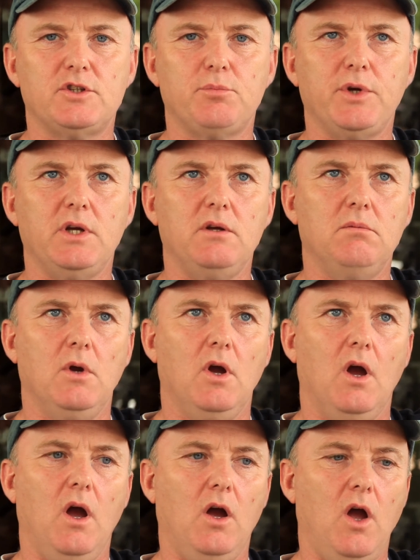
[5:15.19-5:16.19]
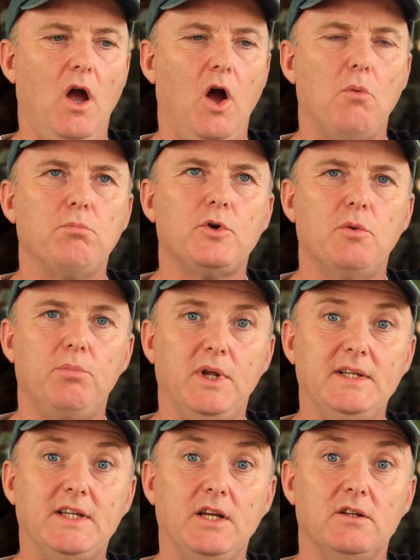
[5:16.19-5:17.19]
to be
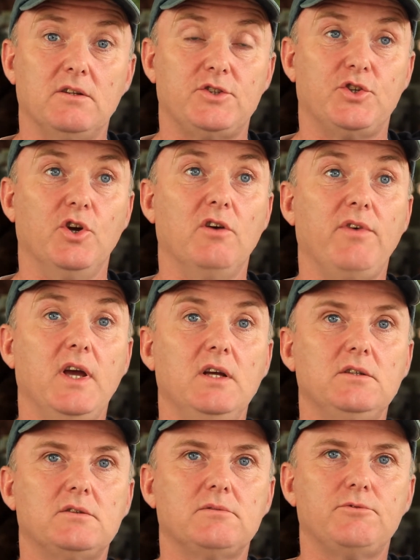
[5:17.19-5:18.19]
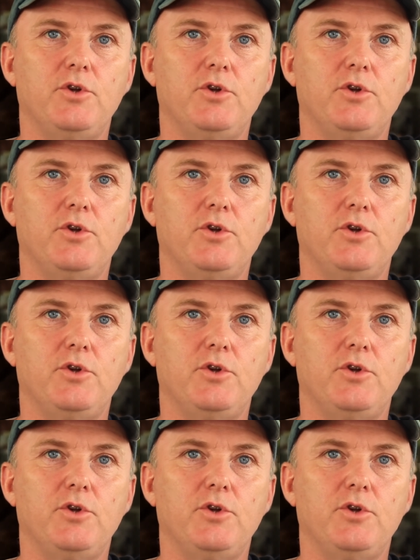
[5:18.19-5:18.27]
completing the surveys,